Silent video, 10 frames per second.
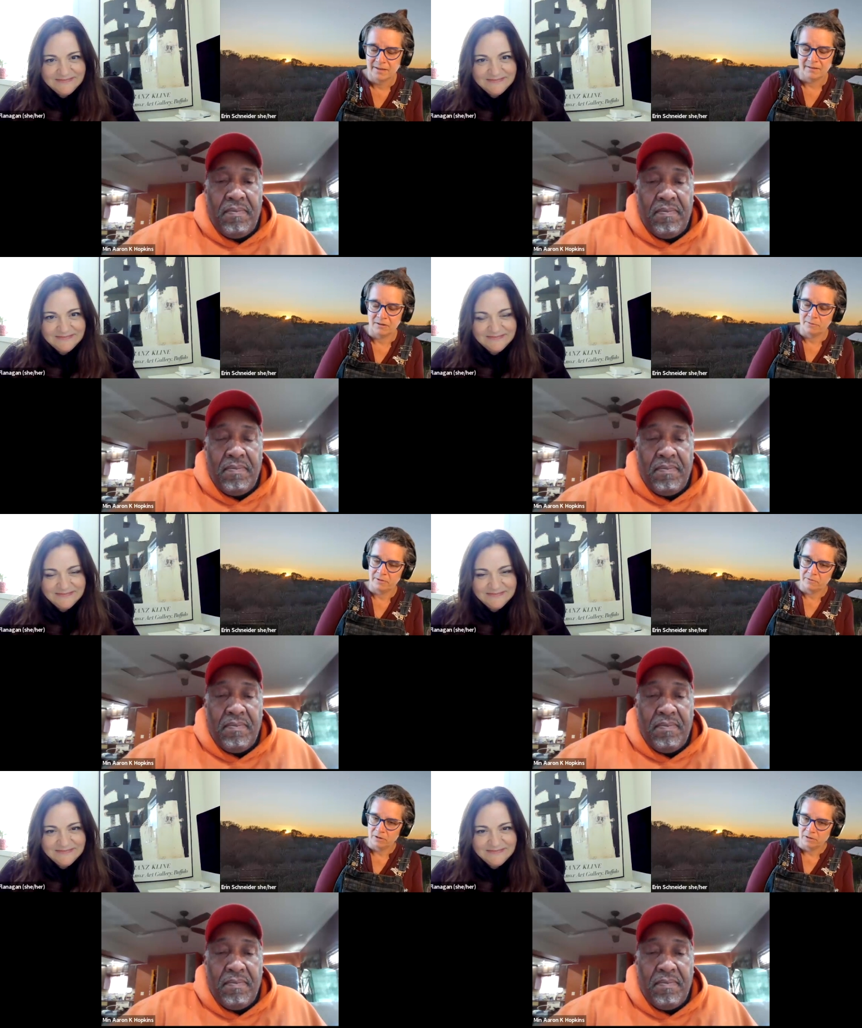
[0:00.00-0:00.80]
Speaker 1: the
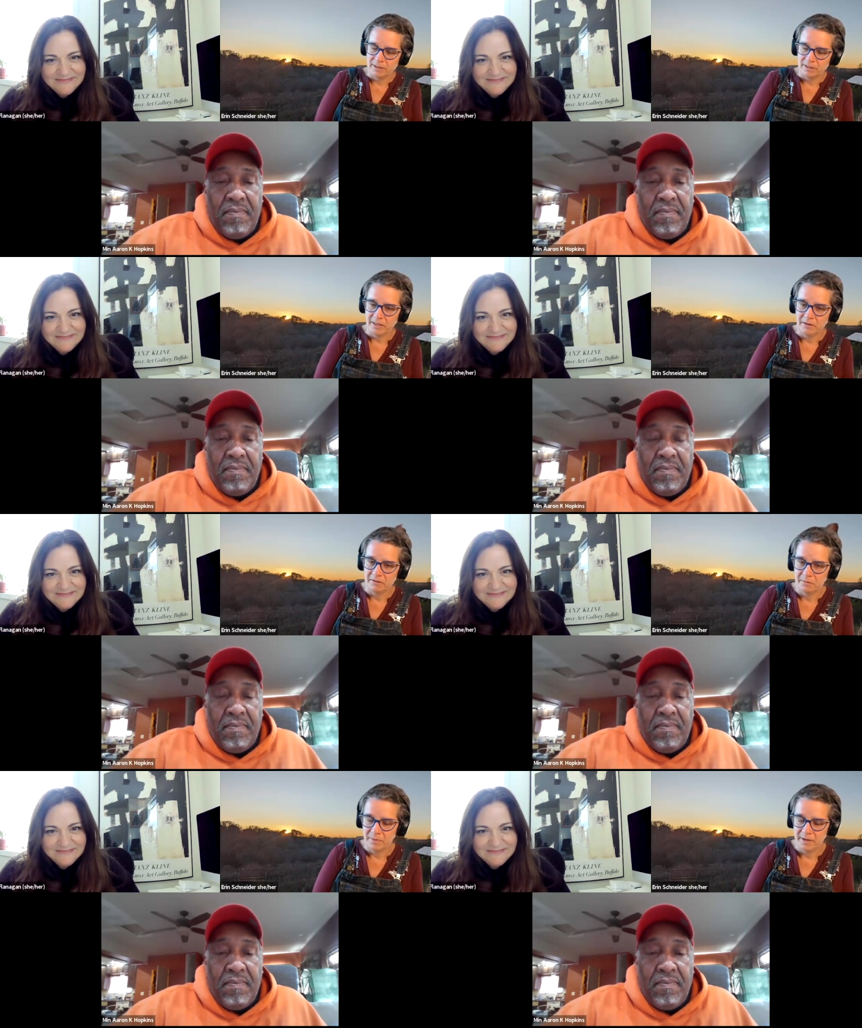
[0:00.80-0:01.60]
urban rural
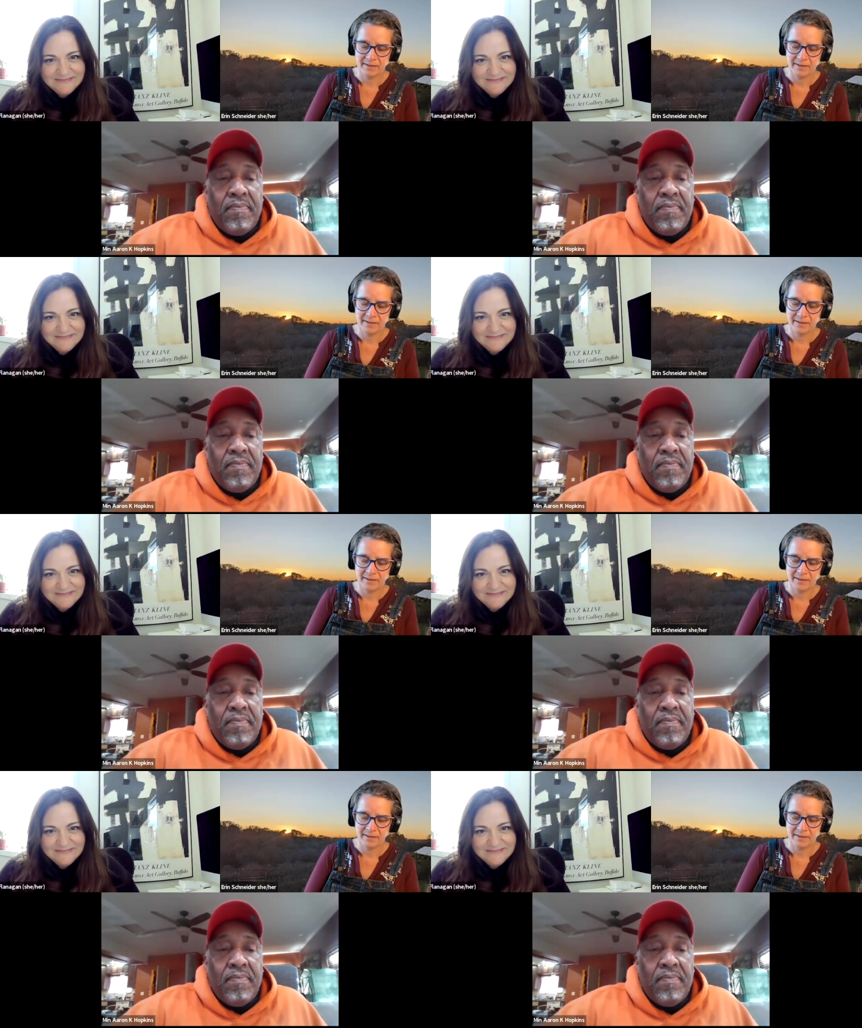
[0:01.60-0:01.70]
continuum.